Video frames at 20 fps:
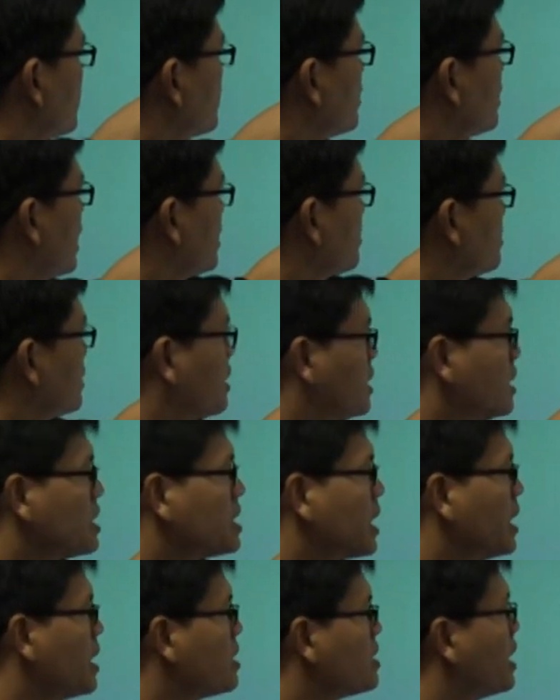other line in this
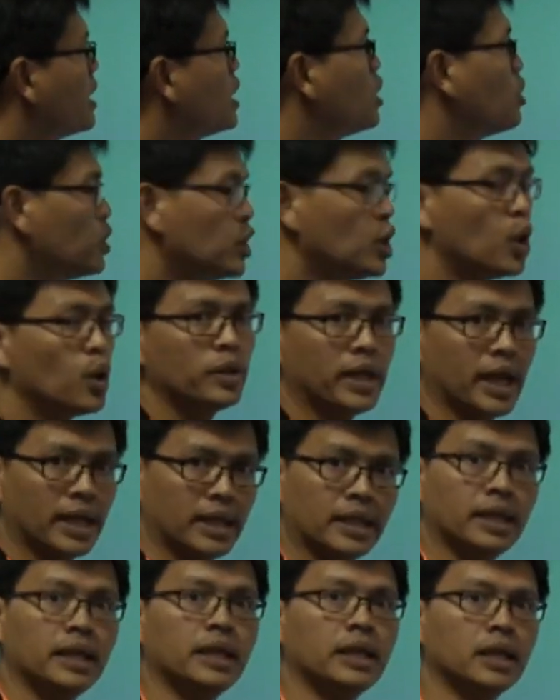case, then you know
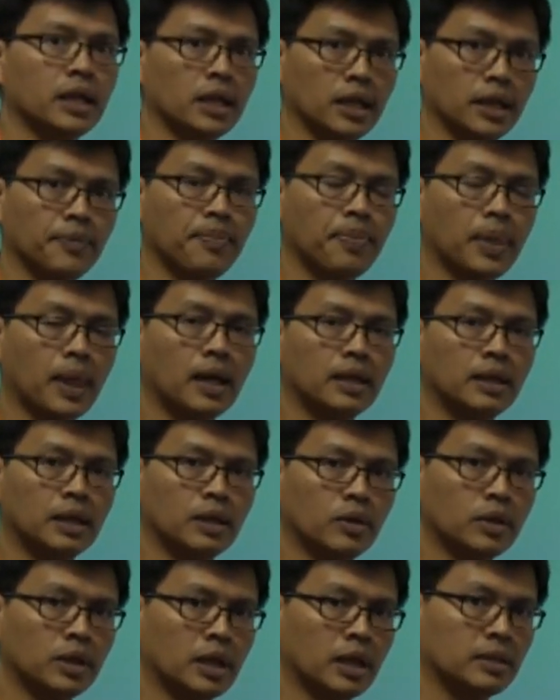that
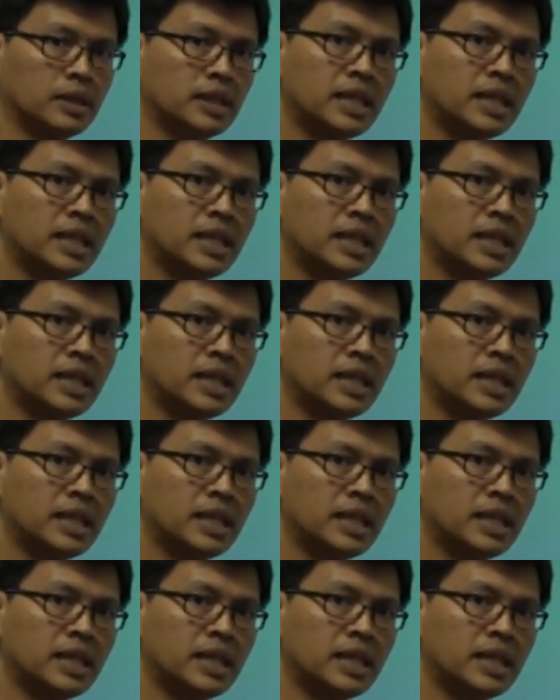the